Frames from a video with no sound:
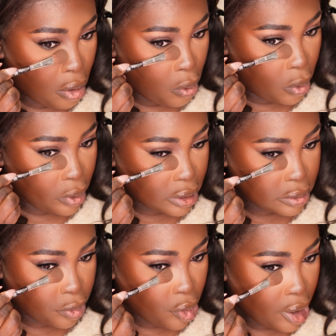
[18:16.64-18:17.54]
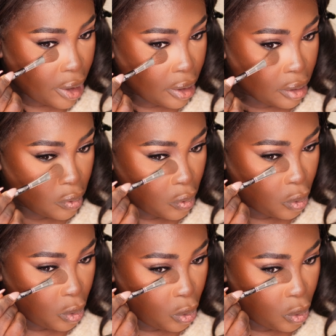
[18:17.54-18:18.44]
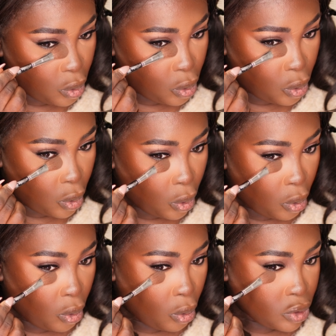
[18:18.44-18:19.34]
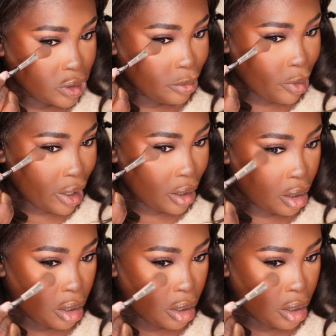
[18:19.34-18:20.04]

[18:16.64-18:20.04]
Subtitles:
Oh, that's bright. Oh, she bright.